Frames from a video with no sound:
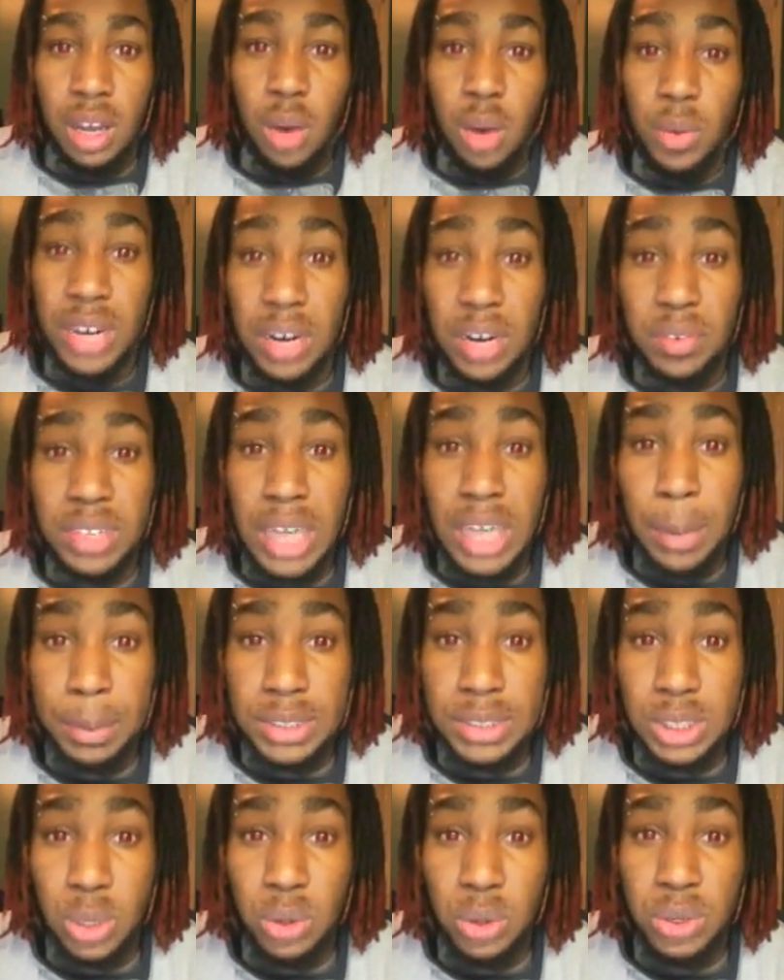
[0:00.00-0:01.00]
whatever the
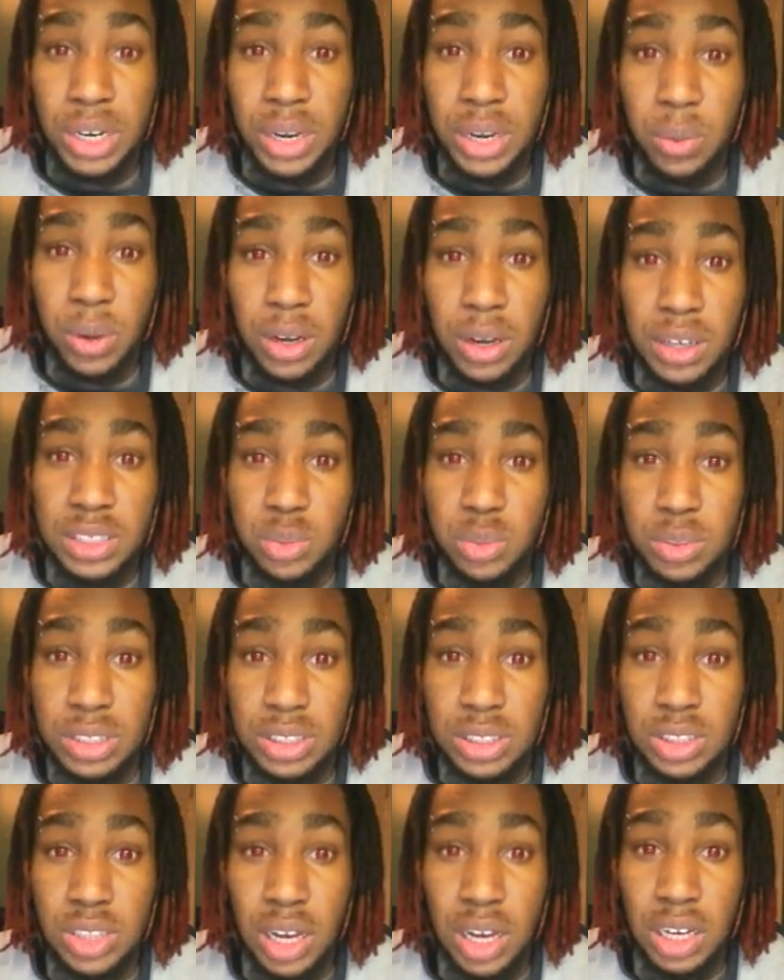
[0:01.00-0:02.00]
episode it was
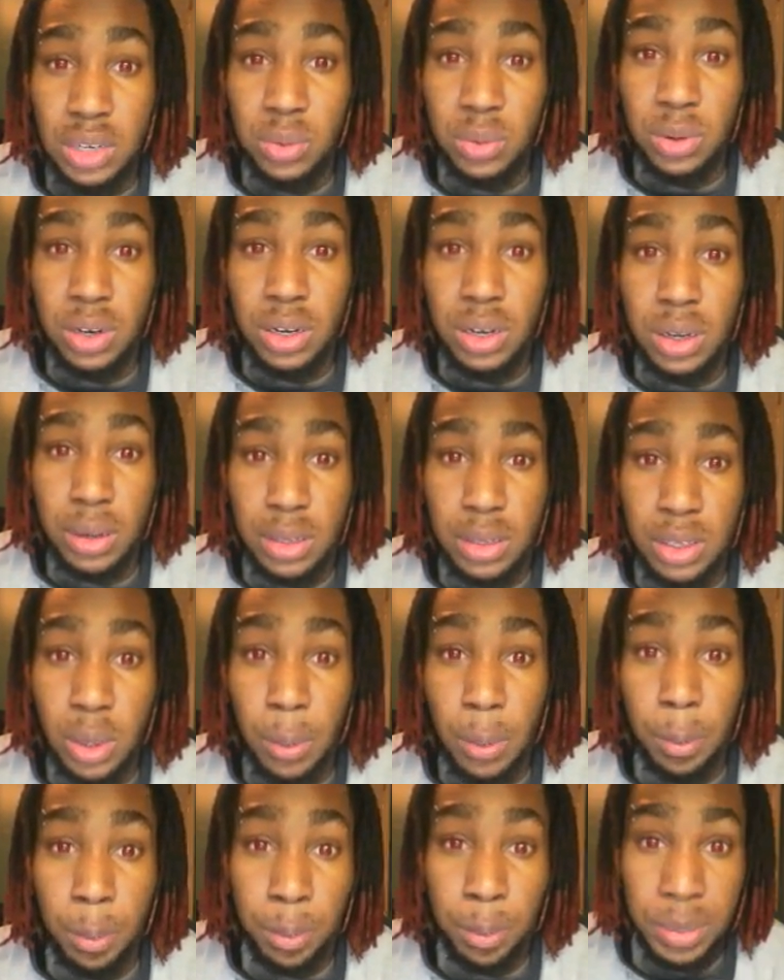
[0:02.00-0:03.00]
when Sakura, you
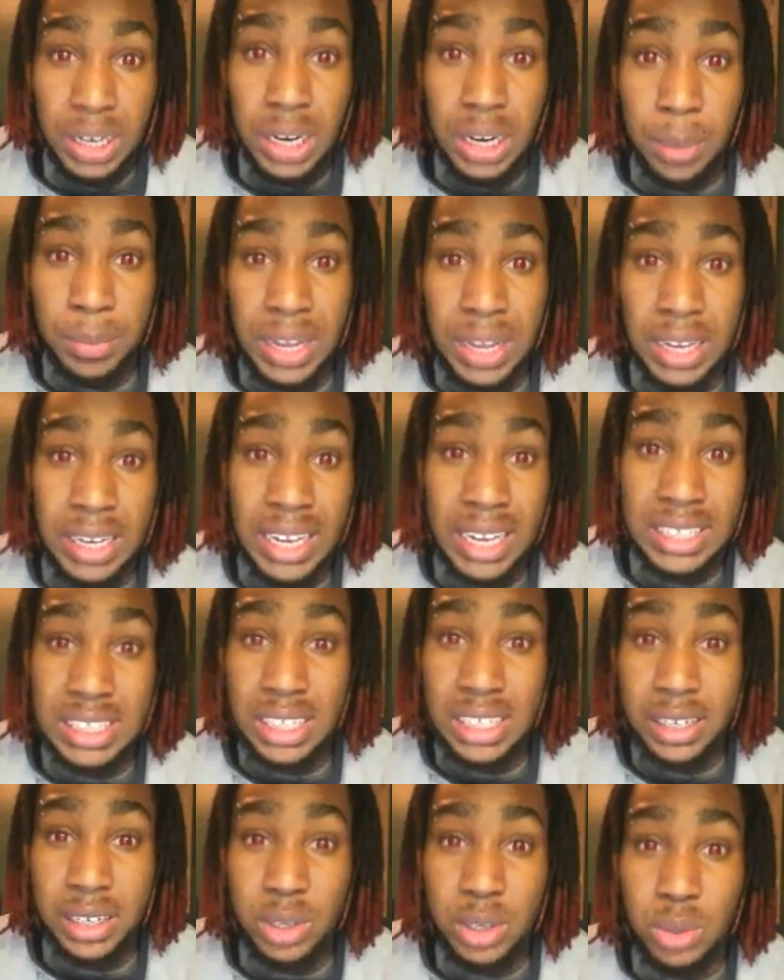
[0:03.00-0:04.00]
know, beat up that
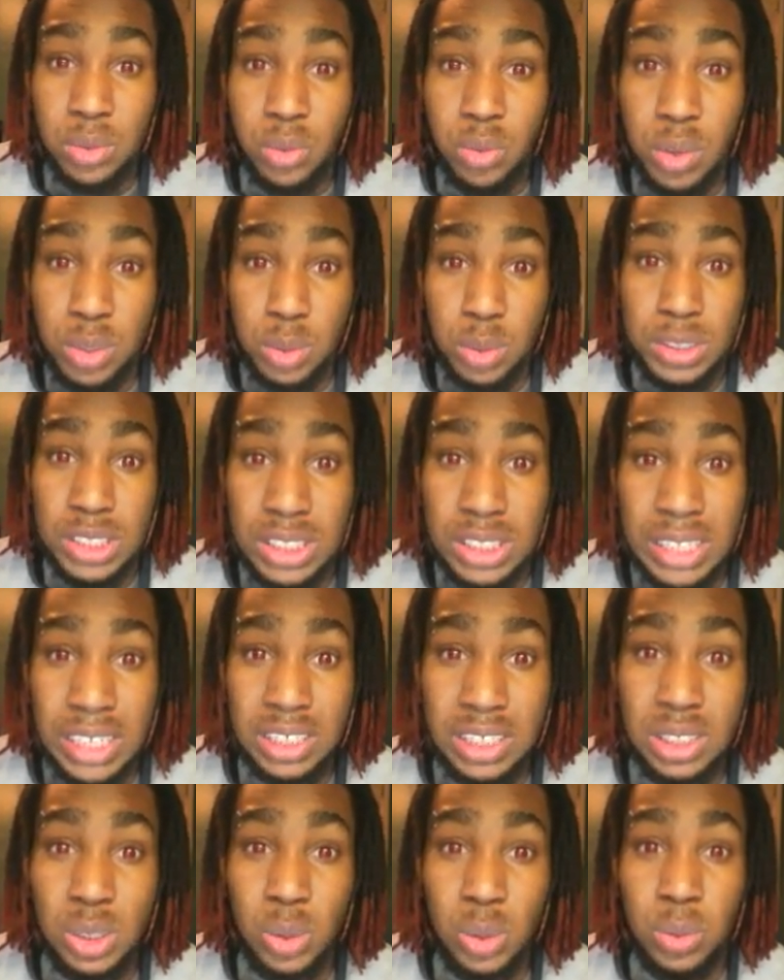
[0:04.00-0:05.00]
Neji clone, which was a
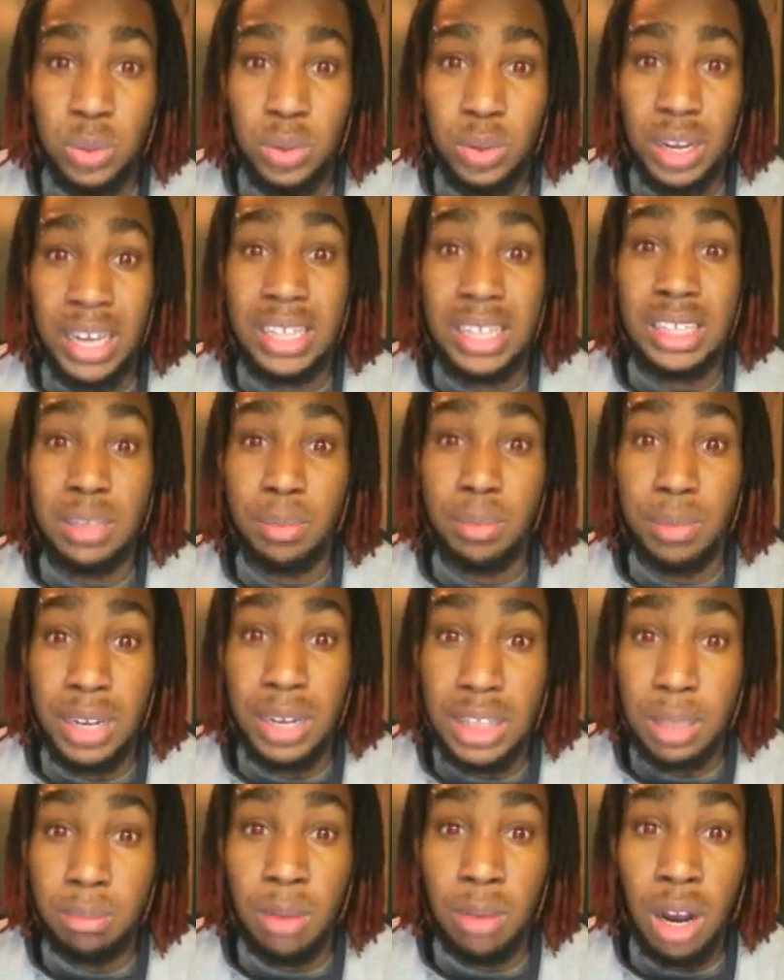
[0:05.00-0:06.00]
Zetsu, in
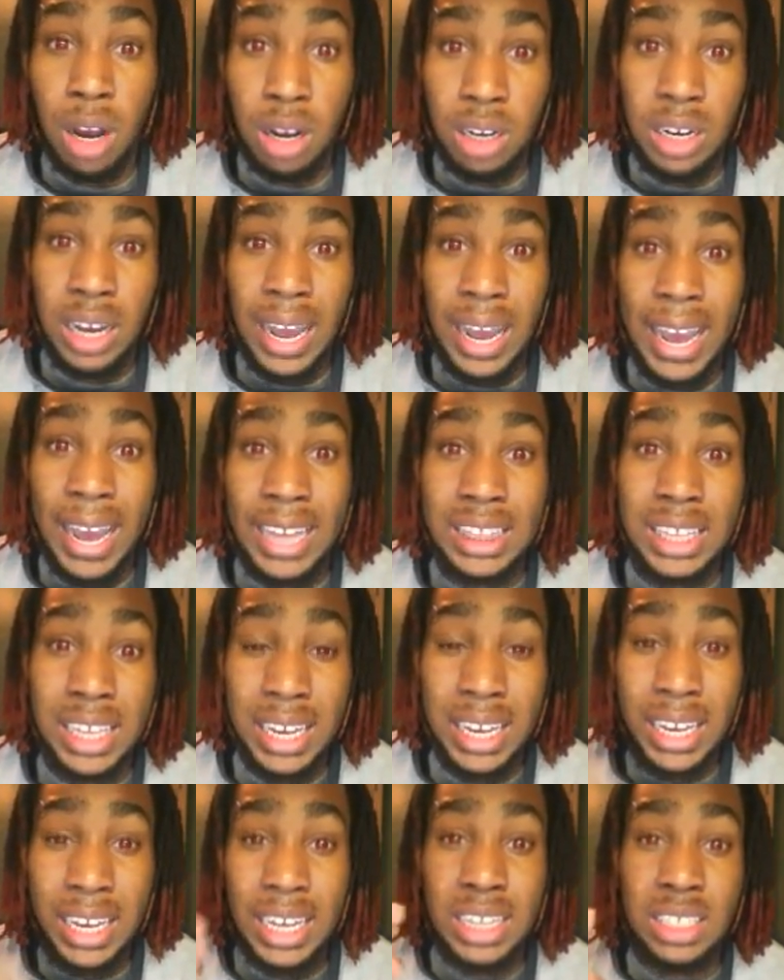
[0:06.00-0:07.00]
the manga, at the
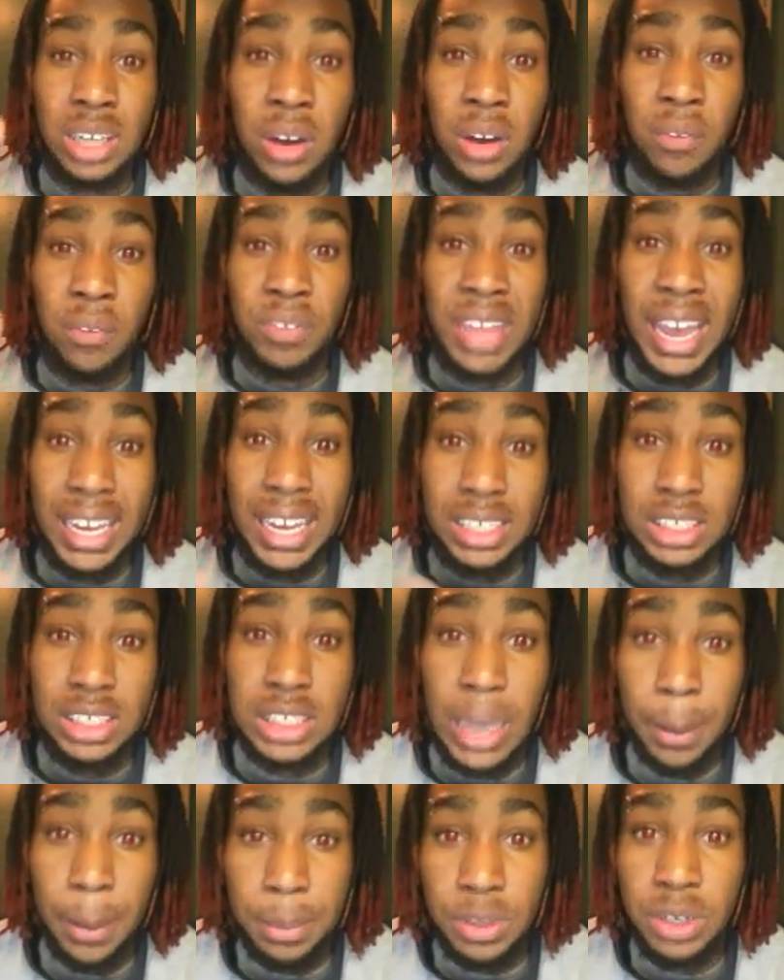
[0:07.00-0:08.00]
end of that
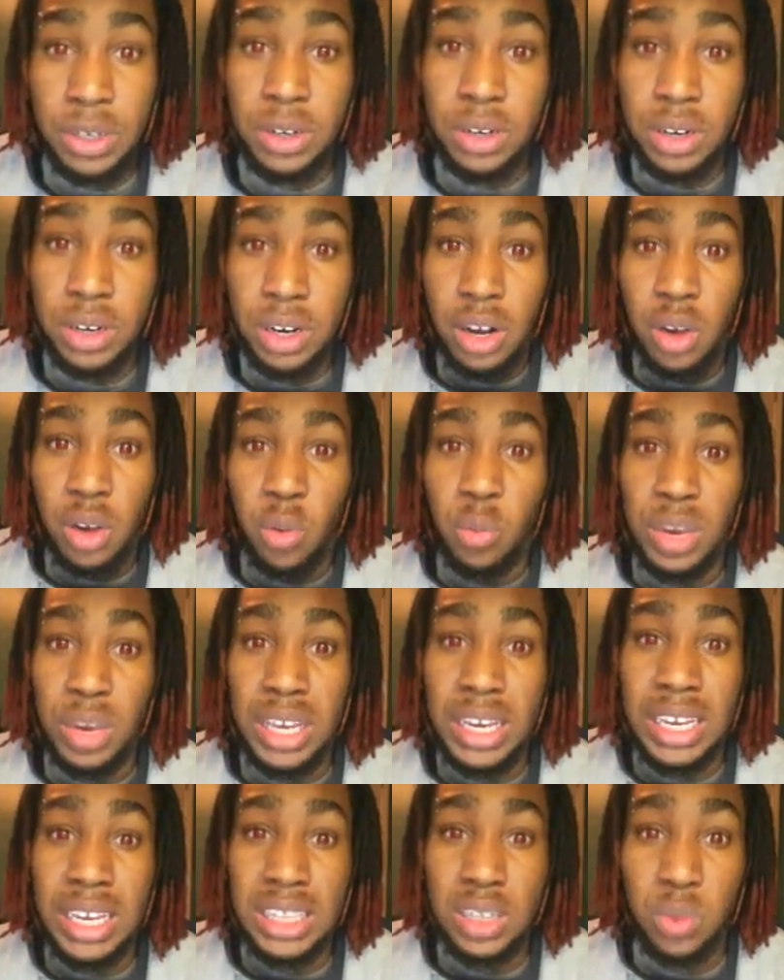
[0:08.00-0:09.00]
chapter
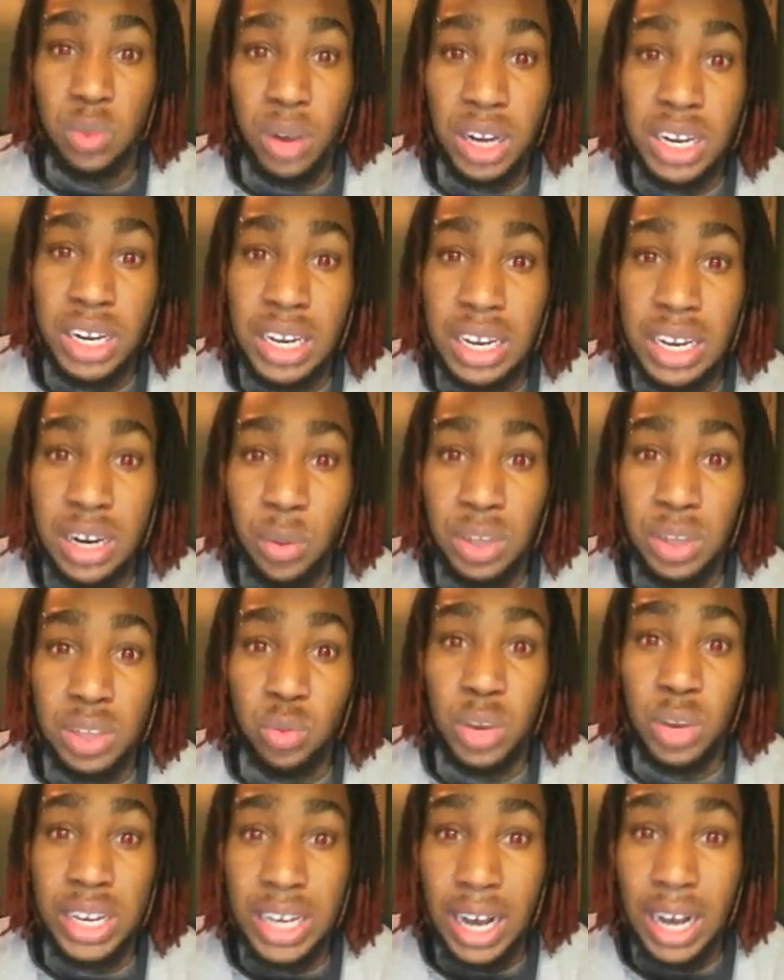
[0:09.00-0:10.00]
we get the run in with
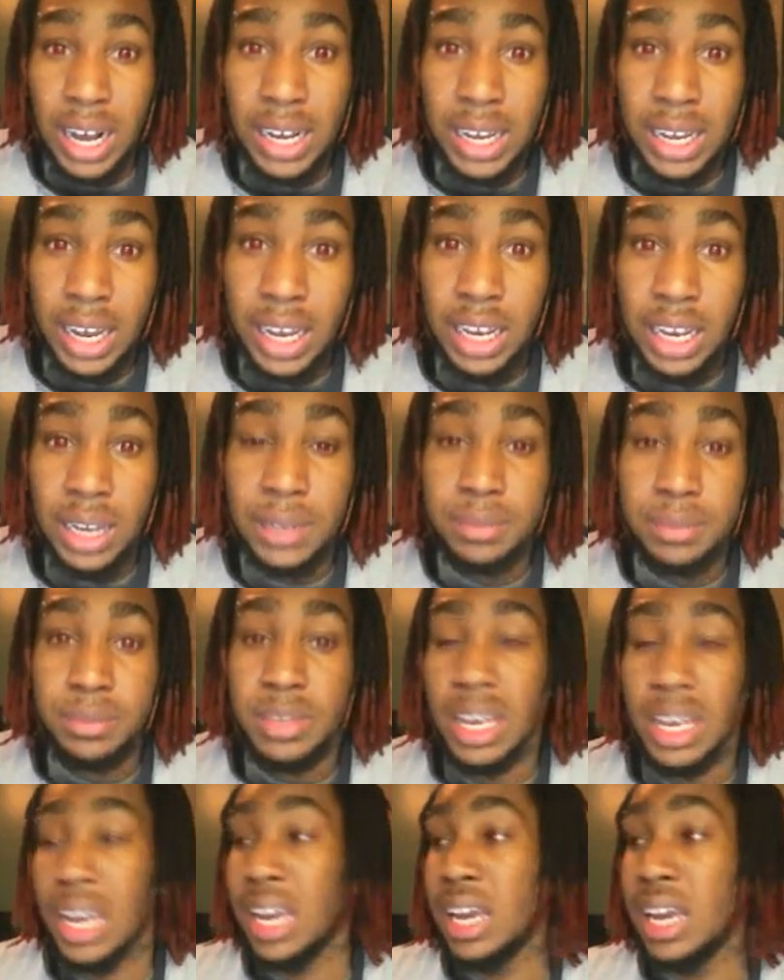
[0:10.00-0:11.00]
Reikage
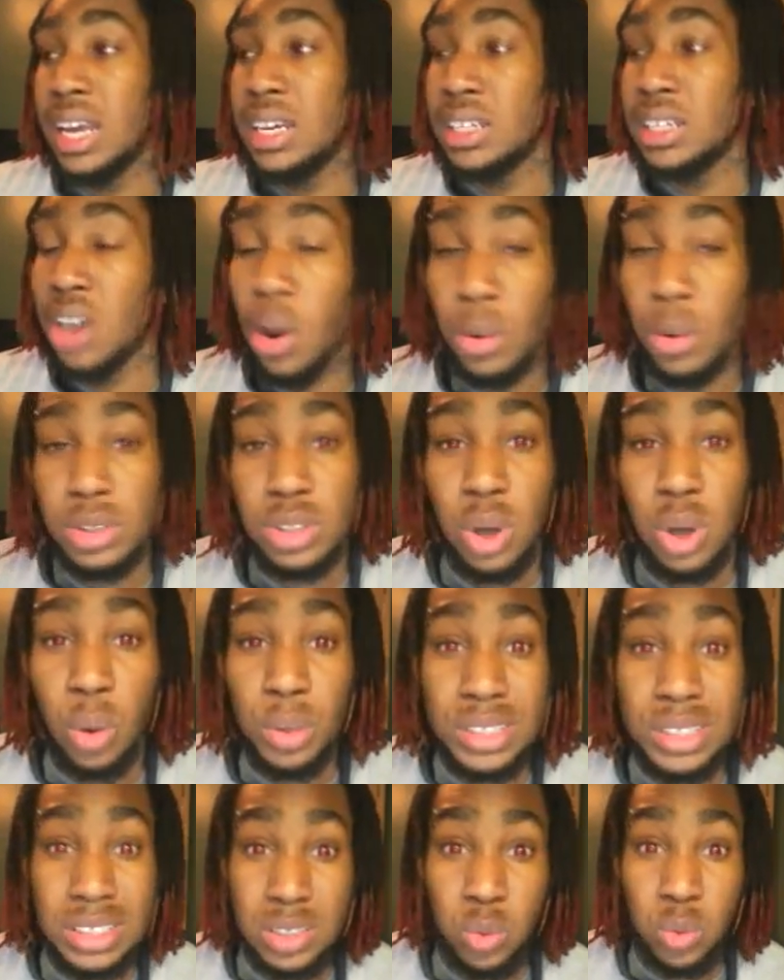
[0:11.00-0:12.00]
and Naruto,
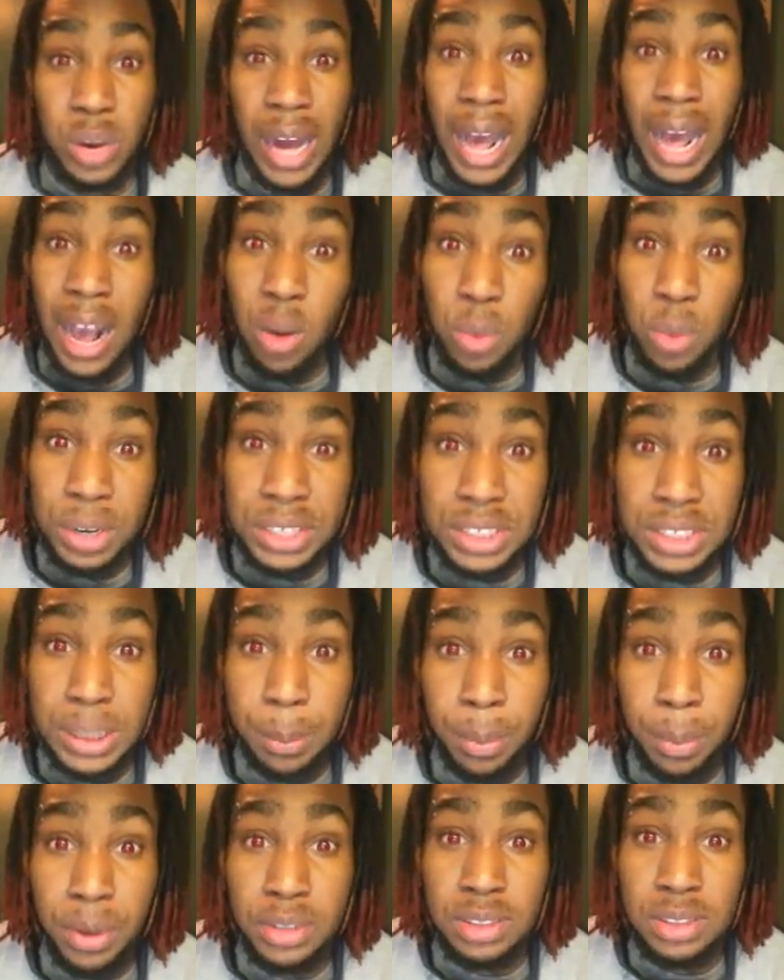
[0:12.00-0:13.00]
which is what I want to see
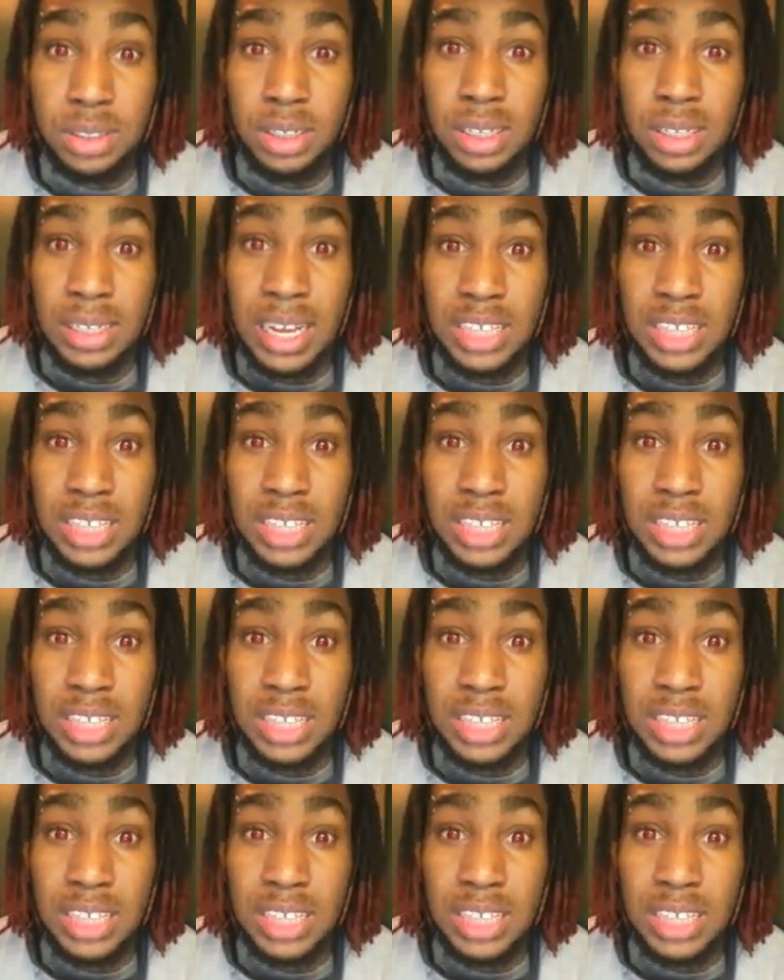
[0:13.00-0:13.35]
personally.